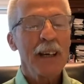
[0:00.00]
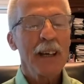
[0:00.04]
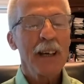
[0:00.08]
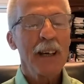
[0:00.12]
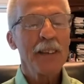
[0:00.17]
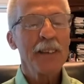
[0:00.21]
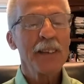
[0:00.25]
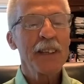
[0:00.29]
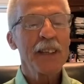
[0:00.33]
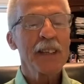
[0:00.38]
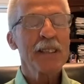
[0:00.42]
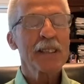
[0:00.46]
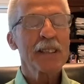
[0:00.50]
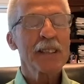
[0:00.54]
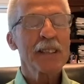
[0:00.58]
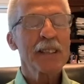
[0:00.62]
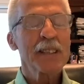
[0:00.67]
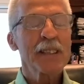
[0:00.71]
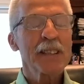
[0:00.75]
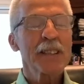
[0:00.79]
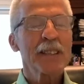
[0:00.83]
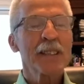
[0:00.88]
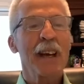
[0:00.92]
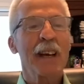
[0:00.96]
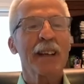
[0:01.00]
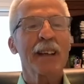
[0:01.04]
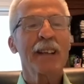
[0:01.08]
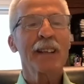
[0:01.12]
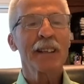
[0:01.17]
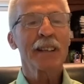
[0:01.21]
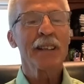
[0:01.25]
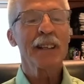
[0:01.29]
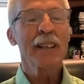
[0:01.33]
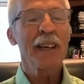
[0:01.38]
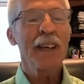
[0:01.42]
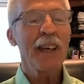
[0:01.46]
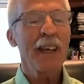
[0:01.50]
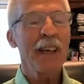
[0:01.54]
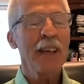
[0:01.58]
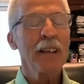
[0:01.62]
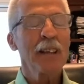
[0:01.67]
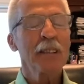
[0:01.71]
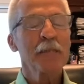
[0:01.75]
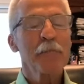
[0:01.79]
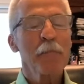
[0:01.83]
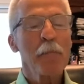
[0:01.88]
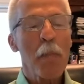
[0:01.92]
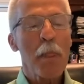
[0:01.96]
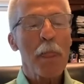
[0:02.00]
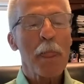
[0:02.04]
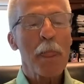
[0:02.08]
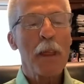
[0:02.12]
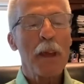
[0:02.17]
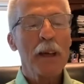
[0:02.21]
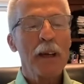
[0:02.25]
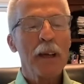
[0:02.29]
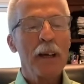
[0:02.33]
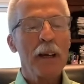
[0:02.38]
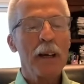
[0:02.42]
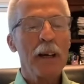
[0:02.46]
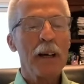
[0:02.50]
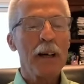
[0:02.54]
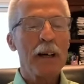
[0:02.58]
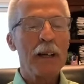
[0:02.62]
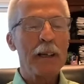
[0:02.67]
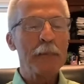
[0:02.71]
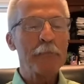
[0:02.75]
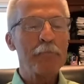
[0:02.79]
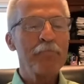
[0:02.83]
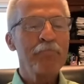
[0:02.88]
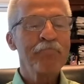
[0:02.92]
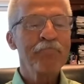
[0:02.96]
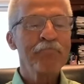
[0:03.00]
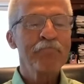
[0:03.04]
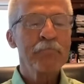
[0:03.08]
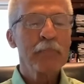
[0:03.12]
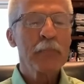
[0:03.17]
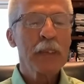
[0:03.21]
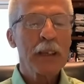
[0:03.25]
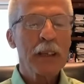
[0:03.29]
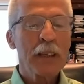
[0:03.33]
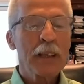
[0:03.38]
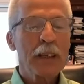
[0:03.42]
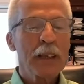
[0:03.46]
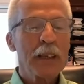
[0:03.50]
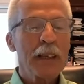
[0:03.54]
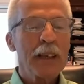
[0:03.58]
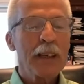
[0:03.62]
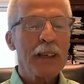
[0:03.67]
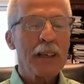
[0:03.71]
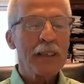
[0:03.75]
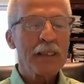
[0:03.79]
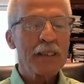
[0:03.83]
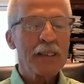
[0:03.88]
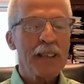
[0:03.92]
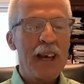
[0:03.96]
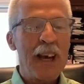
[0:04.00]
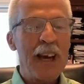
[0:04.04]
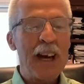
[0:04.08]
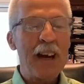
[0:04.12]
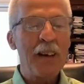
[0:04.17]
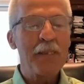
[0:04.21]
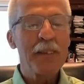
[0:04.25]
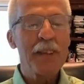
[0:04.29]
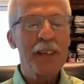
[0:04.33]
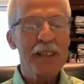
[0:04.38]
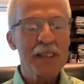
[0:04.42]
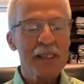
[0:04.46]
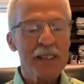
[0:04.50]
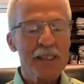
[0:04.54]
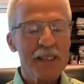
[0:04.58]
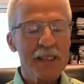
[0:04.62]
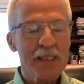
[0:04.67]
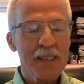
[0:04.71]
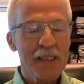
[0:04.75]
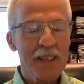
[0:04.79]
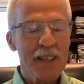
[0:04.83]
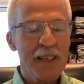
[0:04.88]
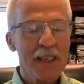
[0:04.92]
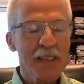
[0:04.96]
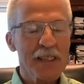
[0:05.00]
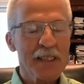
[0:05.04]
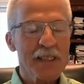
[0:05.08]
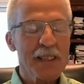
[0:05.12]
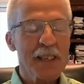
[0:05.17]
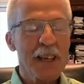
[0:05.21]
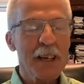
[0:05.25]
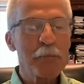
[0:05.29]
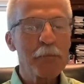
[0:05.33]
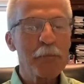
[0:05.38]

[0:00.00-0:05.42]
And then, secondly, um, to have his his uh,